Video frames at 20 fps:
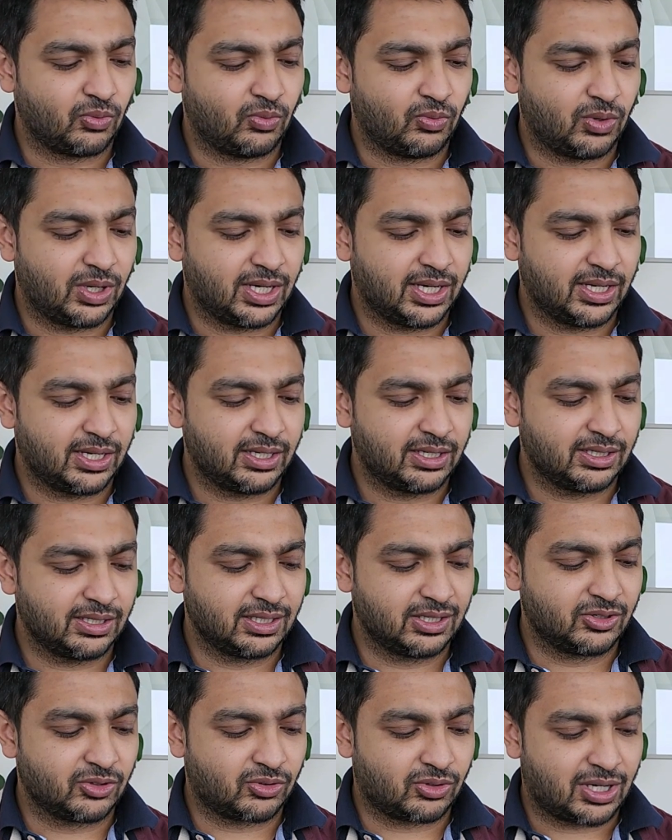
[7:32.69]

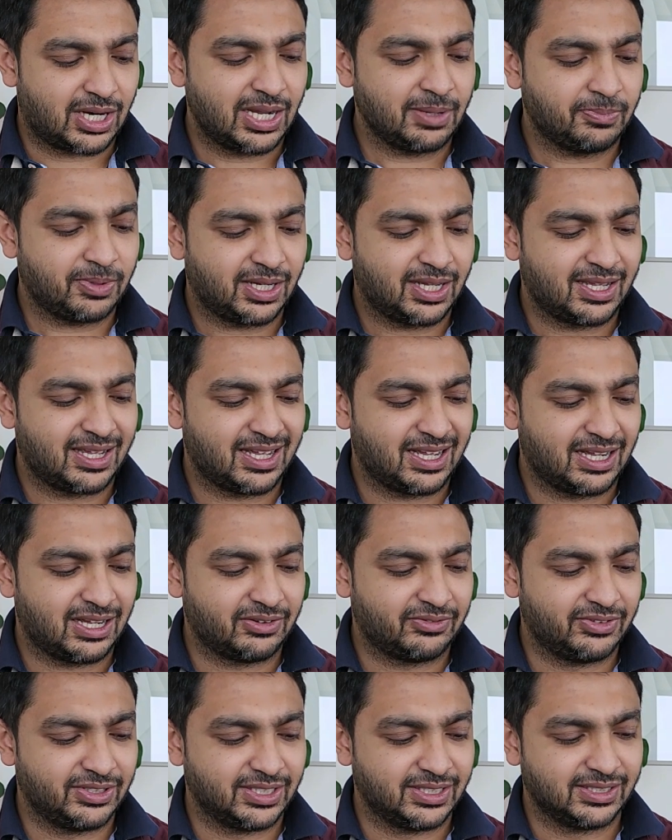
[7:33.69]
One gripe I
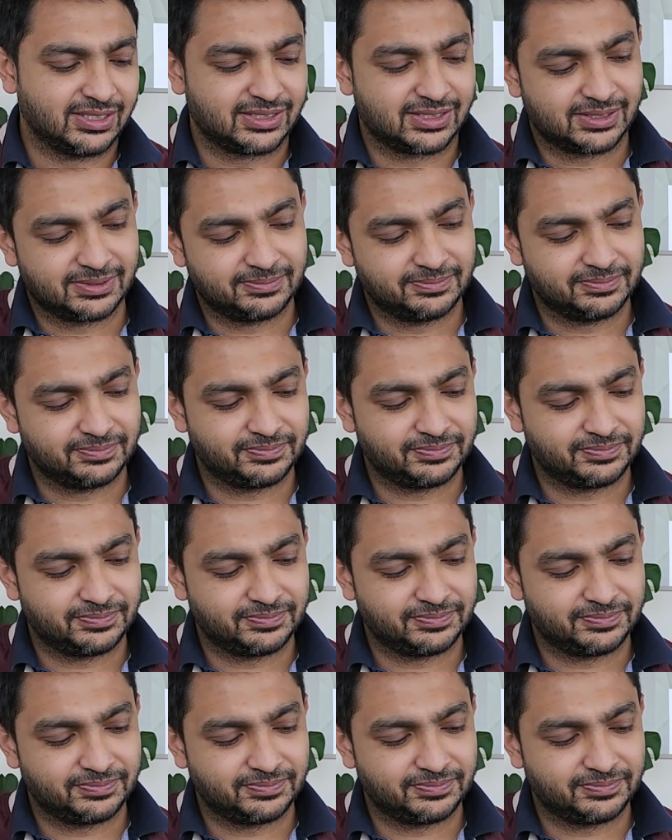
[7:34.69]
have is